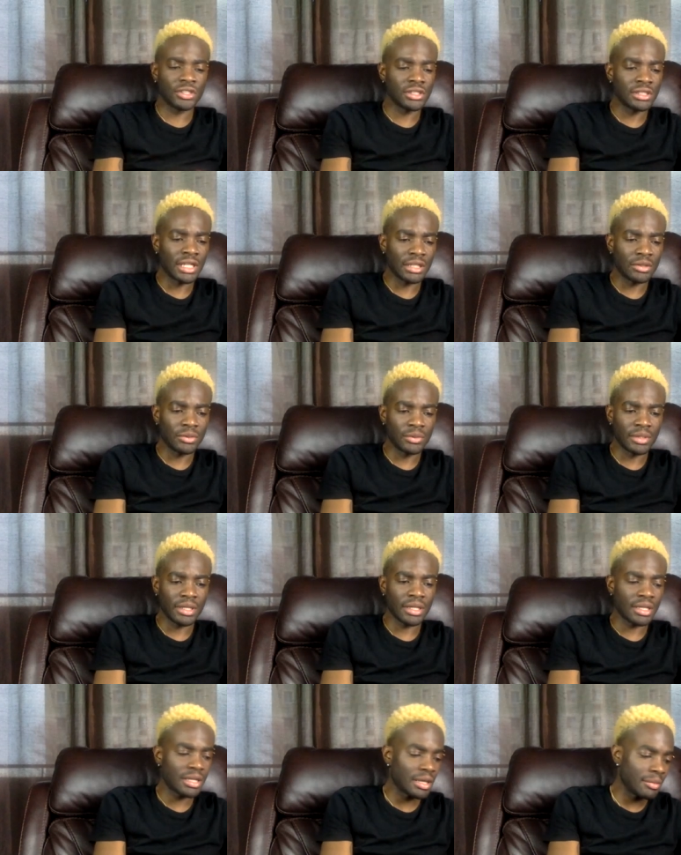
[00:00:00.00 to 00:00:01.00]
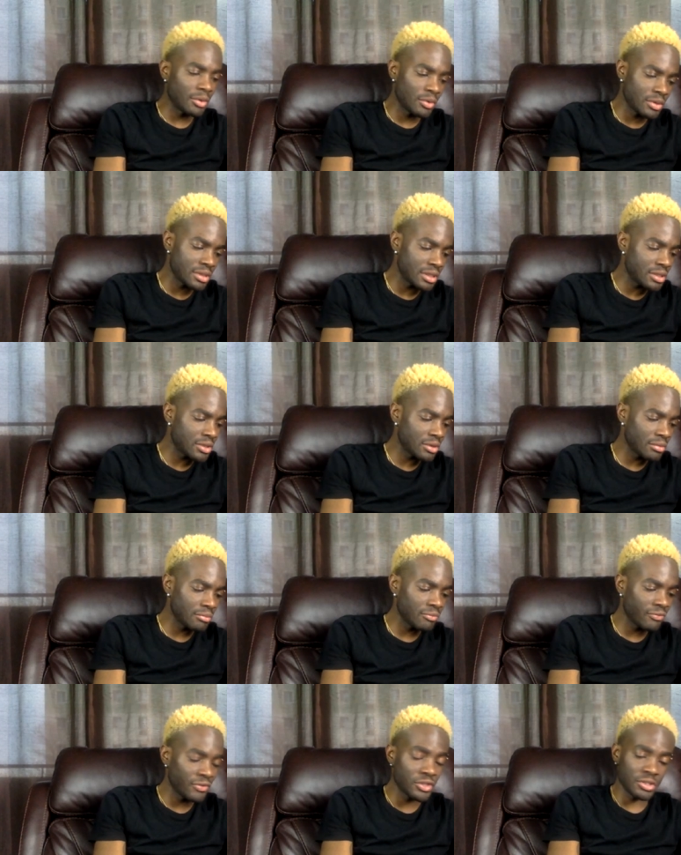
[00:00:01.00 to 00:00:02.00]
It's not too late because I know say
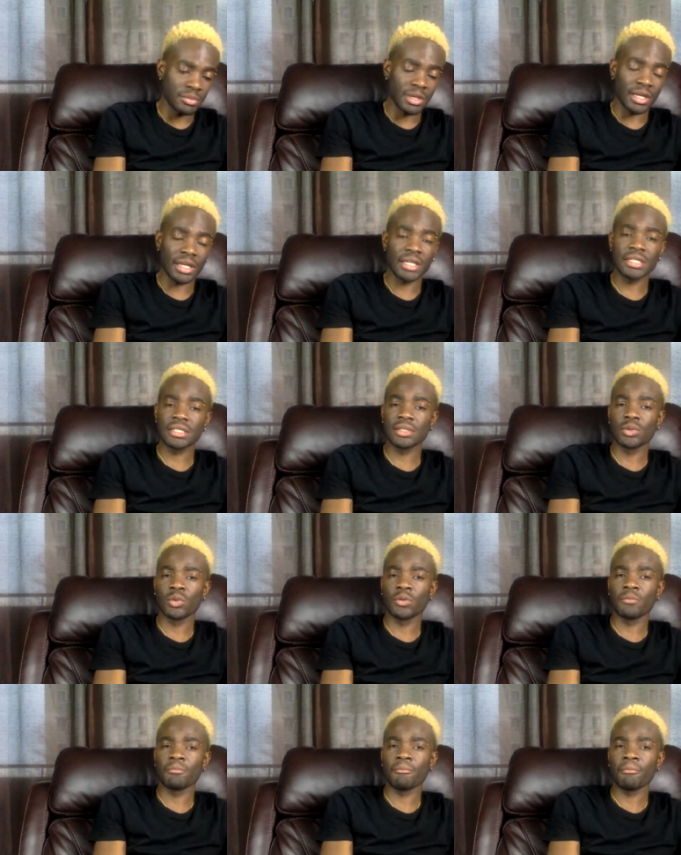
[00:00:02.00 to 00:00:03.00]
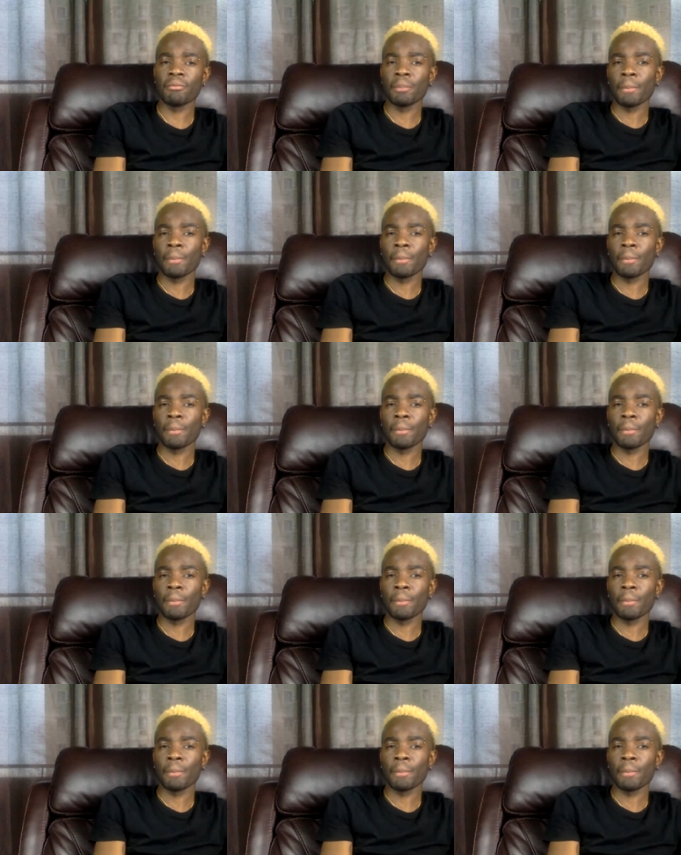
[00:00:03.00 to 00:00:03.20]
some fish markets still open.